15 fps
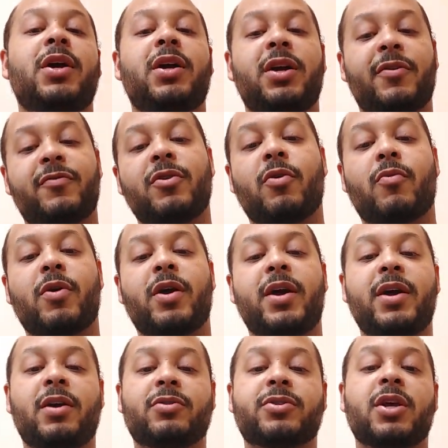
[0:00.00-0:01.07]
if nowhere
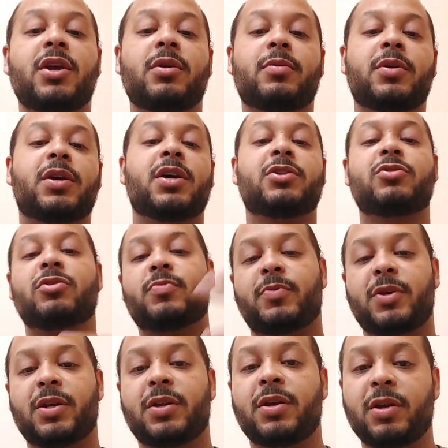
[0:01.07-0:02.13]
else, because you
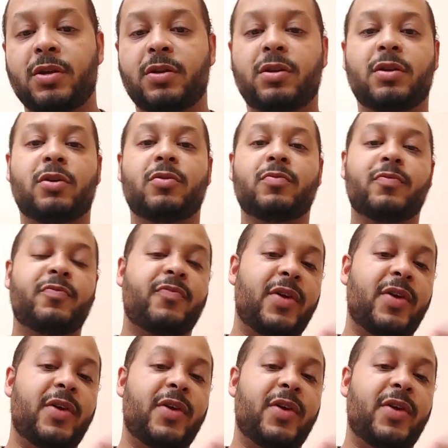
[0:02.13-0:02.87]
spend 5,